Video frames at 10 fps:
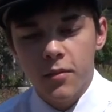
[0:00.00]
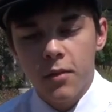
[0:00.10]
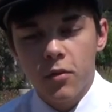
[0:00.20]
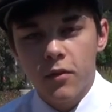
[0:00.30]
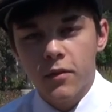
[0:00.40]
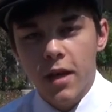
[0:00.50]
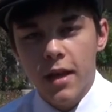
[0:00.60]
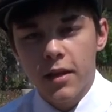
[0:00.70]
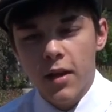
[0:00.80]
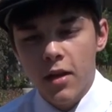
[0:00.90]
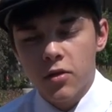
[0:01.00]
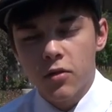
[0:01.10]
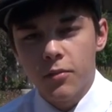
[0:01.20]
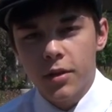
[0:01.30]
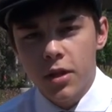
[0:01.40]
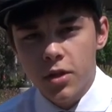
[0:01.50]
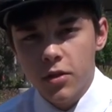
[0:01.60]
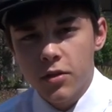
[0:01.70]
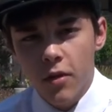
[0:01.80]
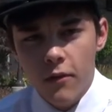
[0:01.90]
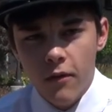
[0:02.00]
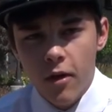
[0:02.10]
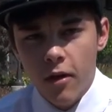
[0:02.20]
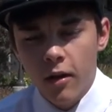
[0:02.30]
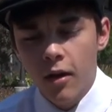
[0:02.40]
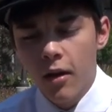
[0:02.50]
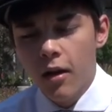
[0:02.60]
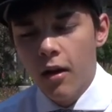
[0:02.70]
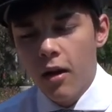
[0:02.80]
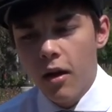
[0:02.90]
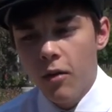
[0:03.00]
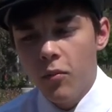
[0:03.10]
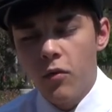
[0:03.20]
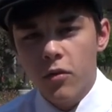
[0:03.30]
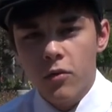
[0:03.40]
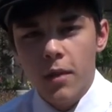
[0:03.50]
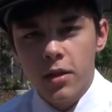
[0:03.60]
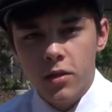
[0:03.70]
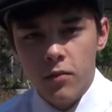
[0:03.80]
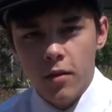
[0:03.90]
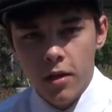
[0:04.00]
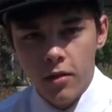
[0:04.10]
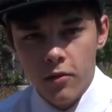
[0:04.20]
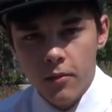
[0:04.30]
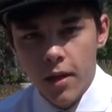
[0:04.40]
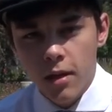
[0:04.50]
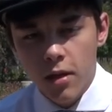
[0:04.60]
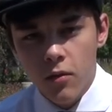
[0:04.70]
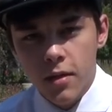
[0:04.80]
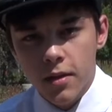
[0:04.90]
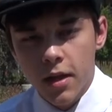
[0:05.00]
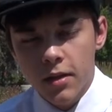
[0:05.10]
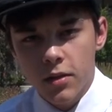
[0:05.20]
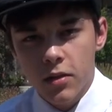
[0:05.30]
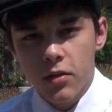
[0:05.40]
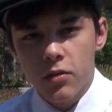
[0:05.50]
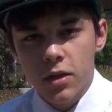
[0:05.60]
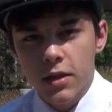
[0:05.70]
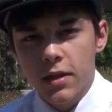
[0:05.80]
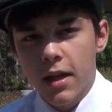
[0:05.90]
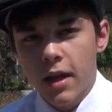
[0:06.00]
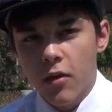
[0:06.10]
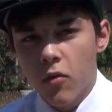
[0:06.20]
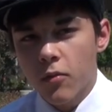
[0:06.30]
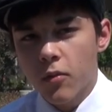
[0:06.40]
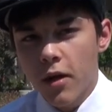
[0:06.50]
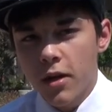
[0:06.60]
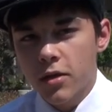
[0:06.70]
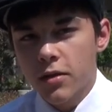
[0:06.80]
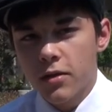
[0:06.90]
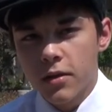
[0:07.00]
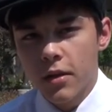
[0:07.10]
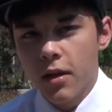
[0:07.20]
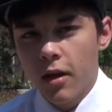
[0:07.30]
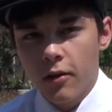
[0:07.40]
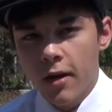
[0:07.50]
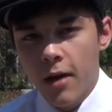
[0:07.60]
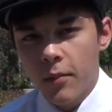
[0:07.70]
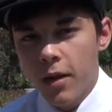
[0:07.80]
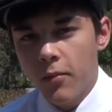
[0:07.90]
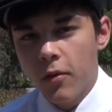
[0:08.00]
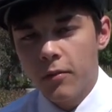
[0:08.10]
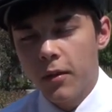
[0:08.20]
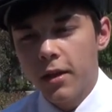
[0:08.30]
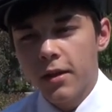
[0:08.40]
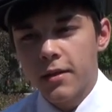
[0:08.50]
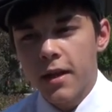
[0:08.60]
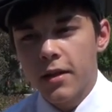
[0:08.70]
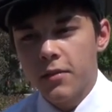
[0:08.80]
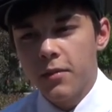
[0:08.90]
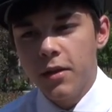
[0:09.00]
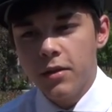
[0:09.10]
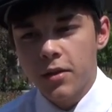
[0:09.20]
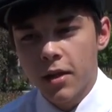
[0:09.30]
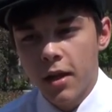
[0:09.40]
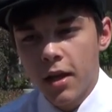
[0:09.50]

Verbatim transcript: people have signed the national petition so far. Uh, Move to Amend is working to amend the U.S. Constitution to say that corporations are not people and money is not speech.